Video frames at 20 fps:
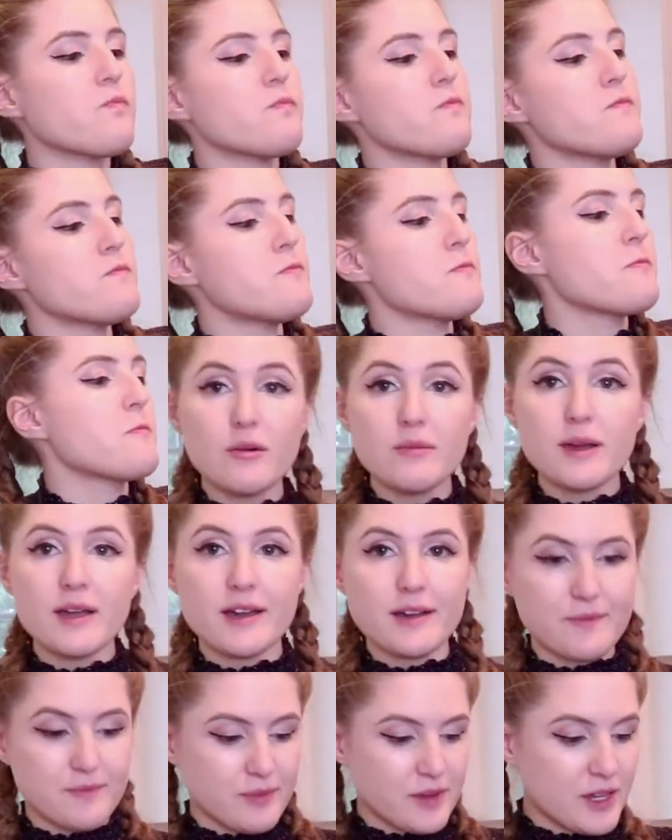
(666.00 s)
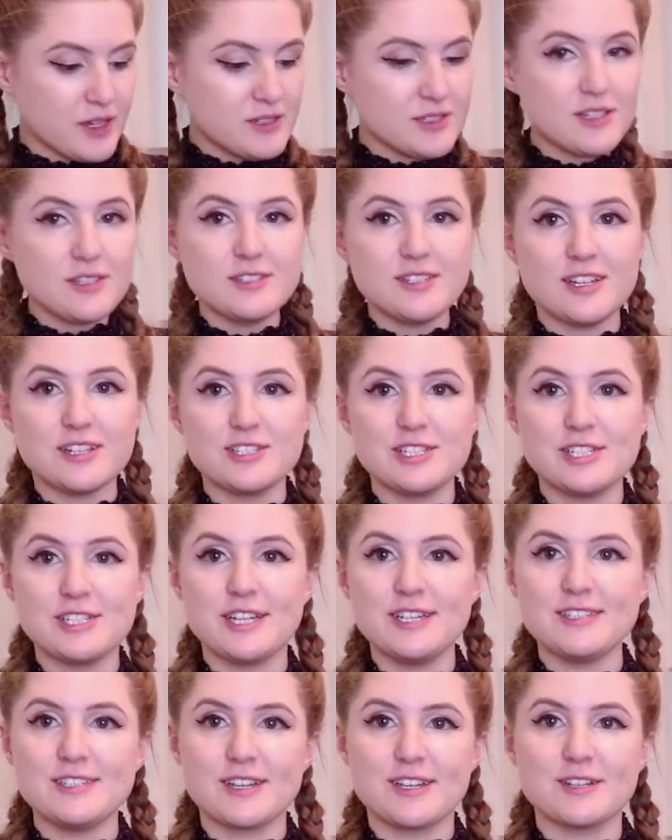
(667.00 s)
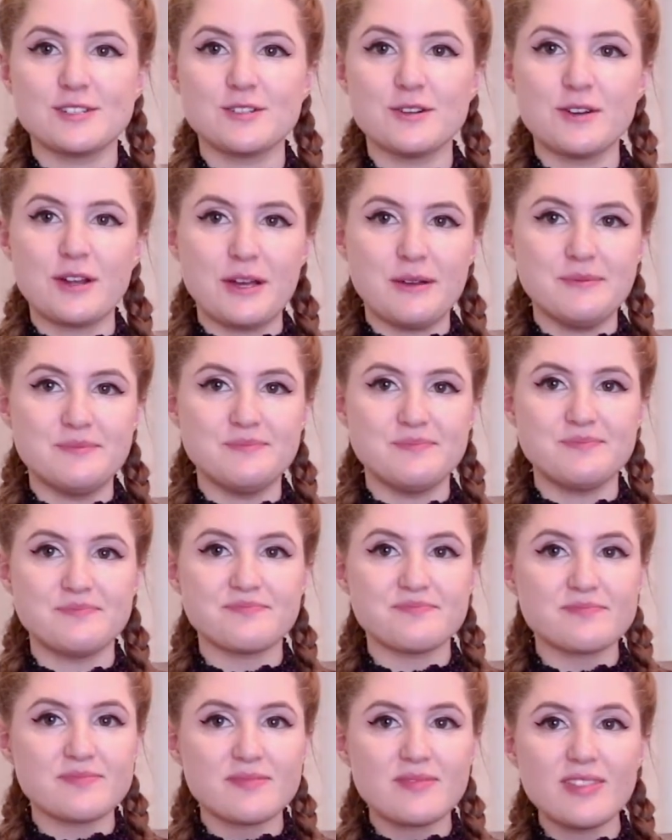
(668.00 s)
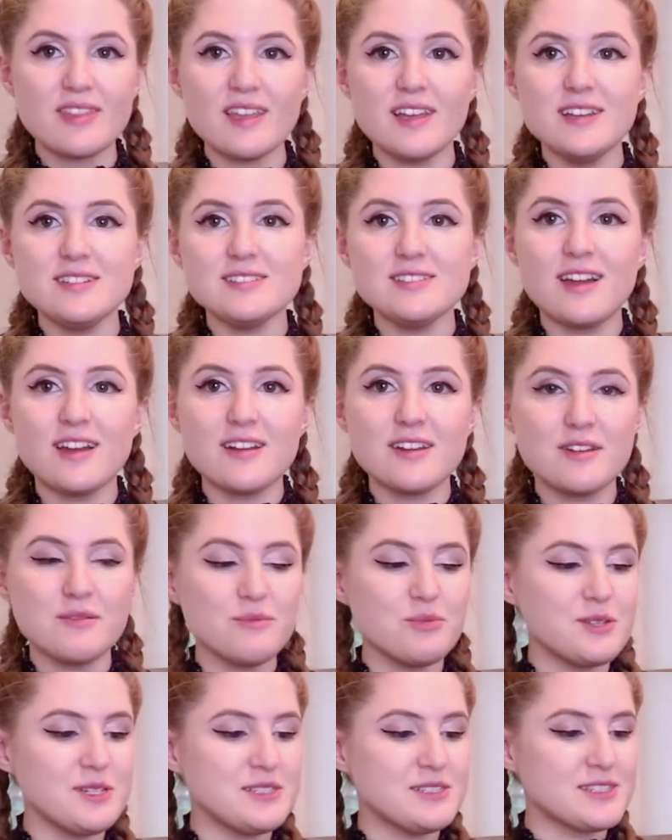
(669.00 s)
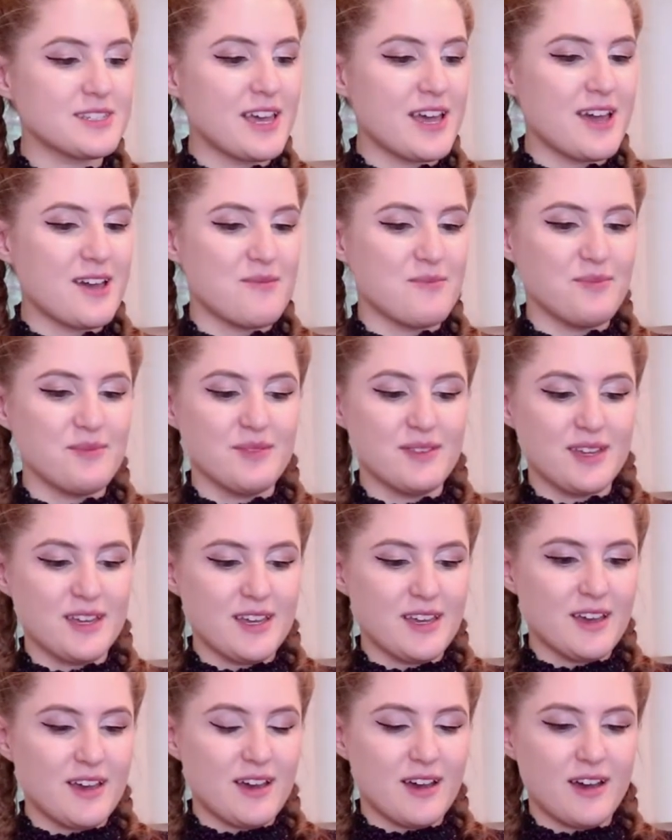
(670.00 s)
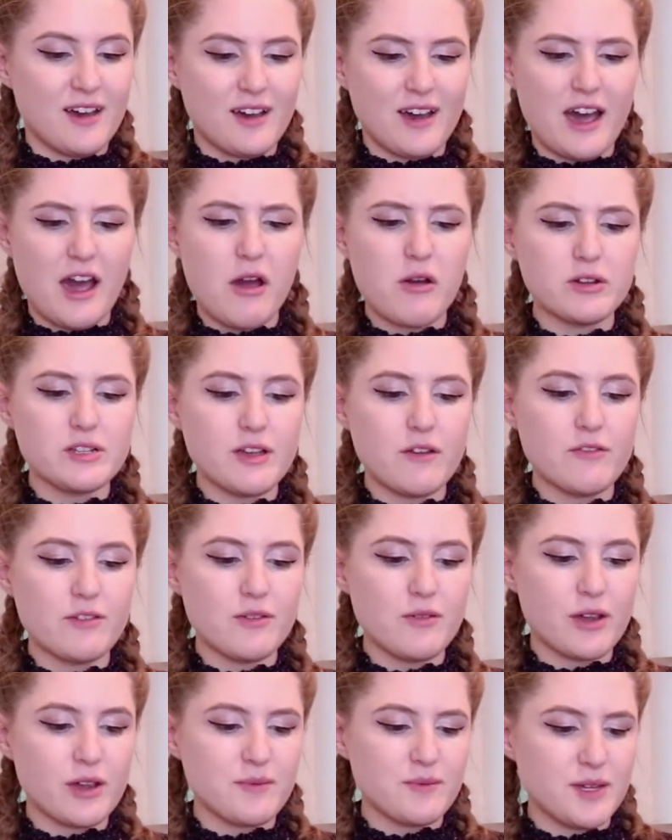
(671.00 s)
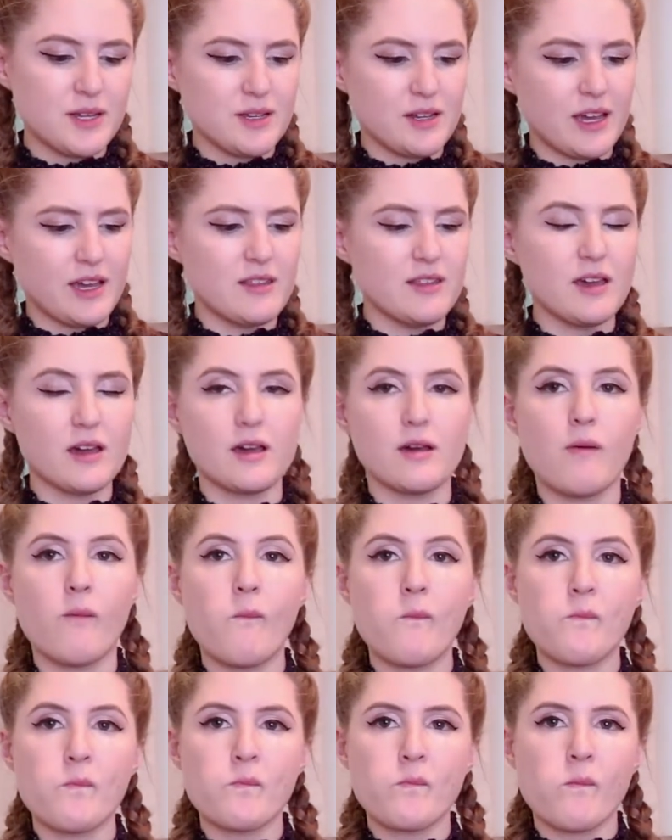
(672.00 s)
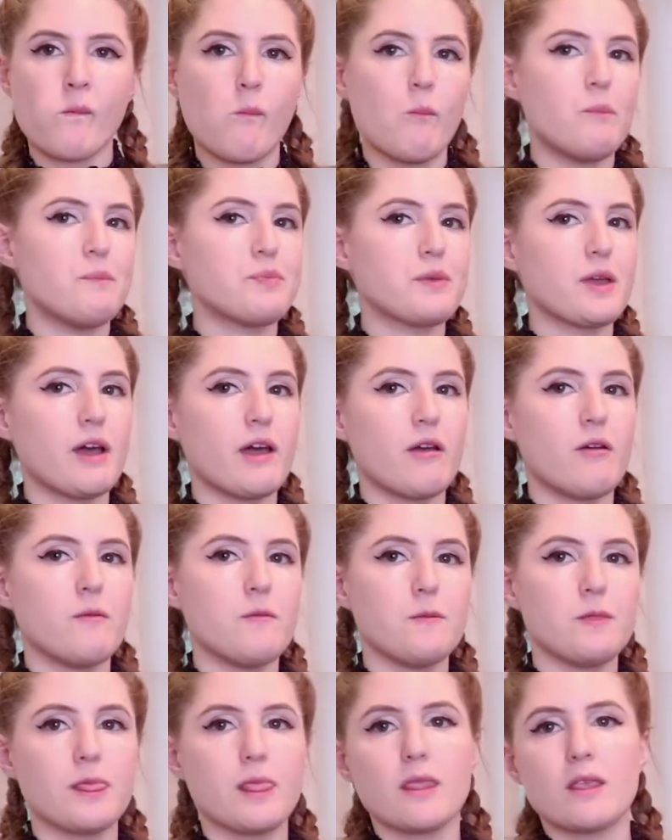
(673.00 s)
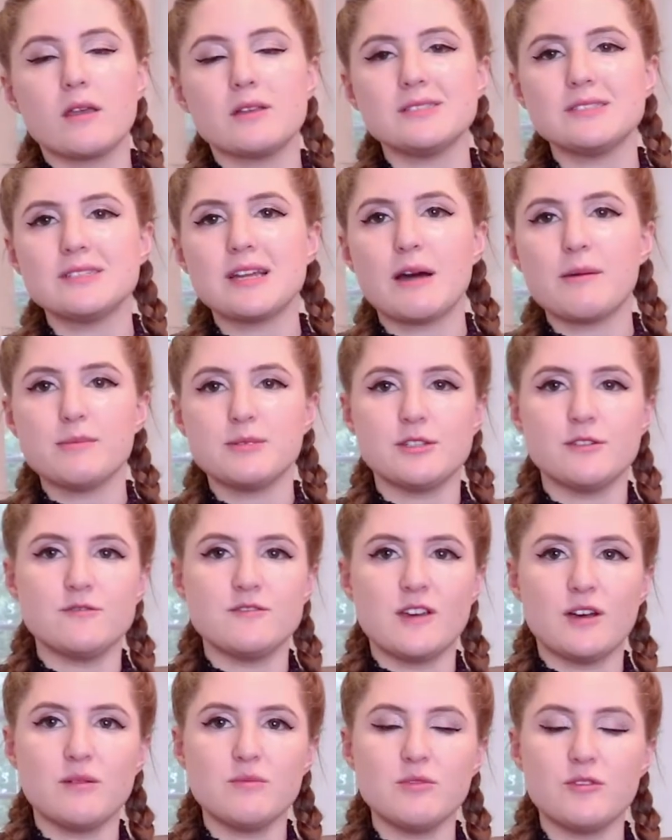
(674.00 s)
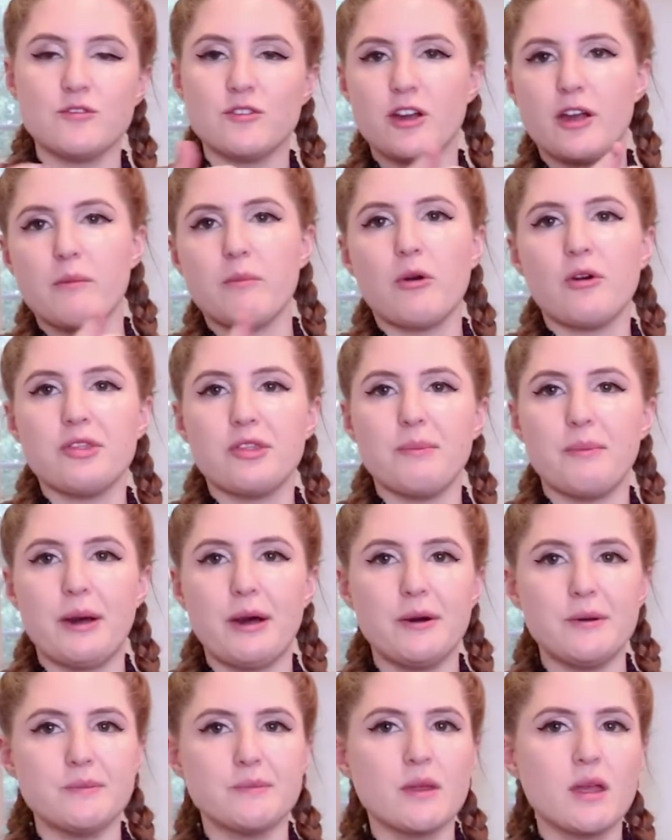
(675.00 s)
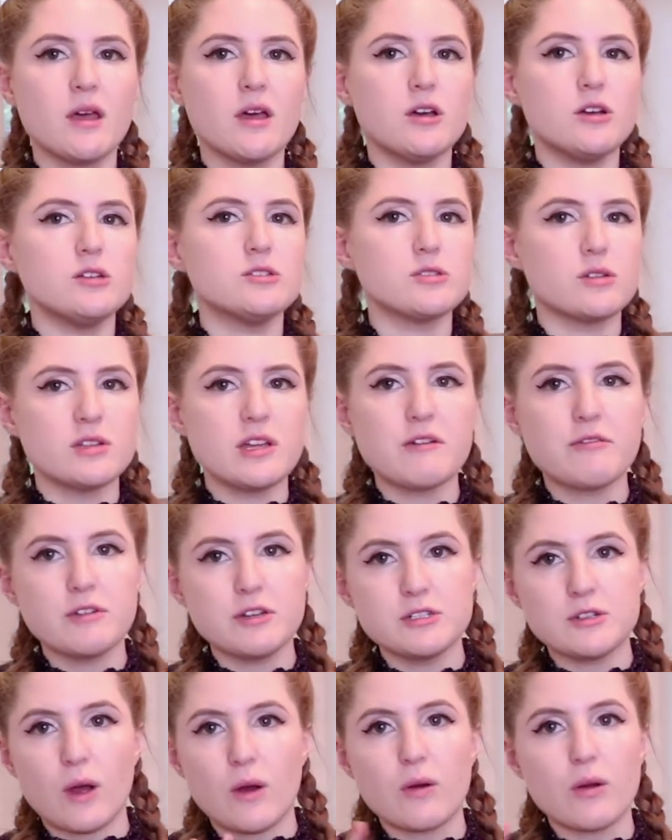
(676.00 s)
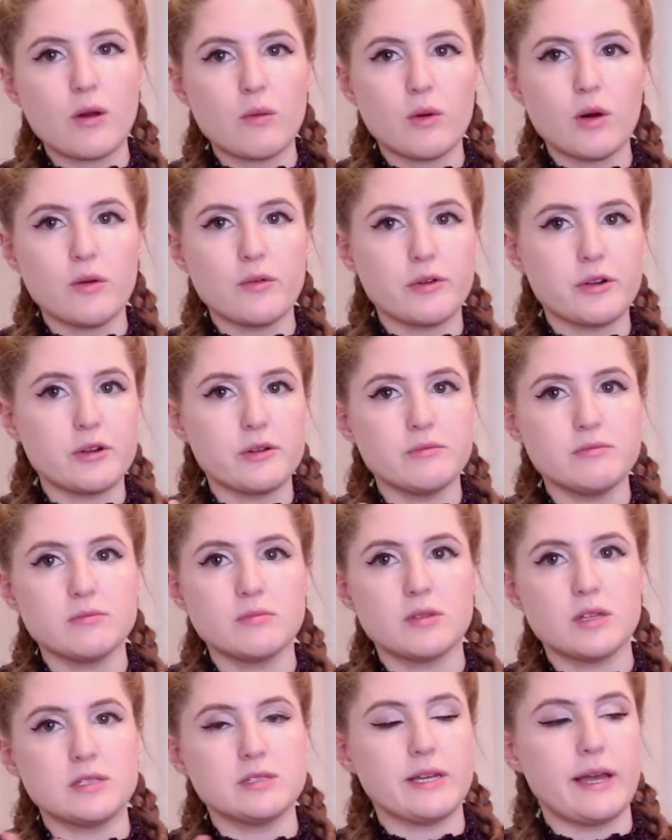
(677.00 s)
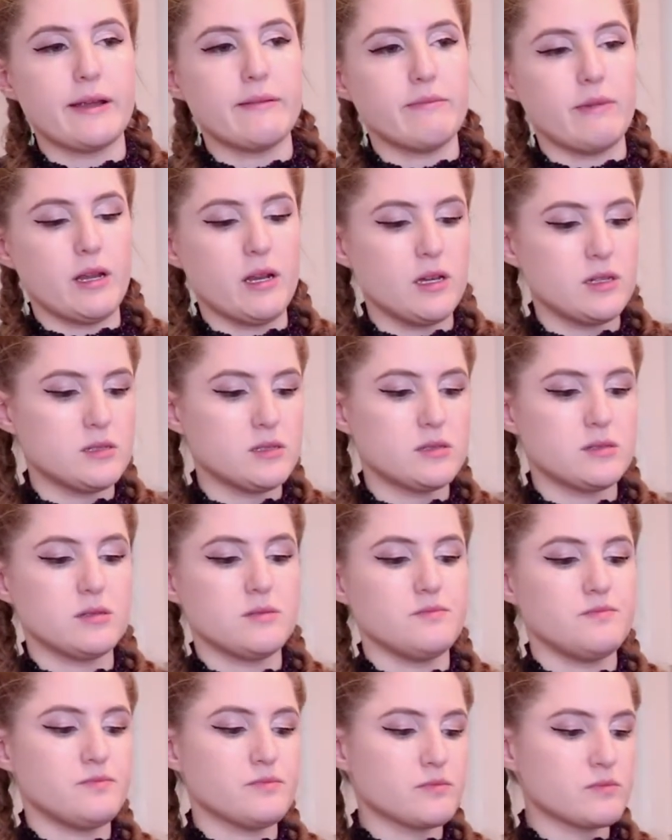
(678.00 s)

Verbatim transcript: Mm, oh my god, it does actually taste like a donut. It's not a complete scam. Uh, I would definitely recommend, I think I stopped to film before I pulled them out, so definitely don't go over the ten minutes.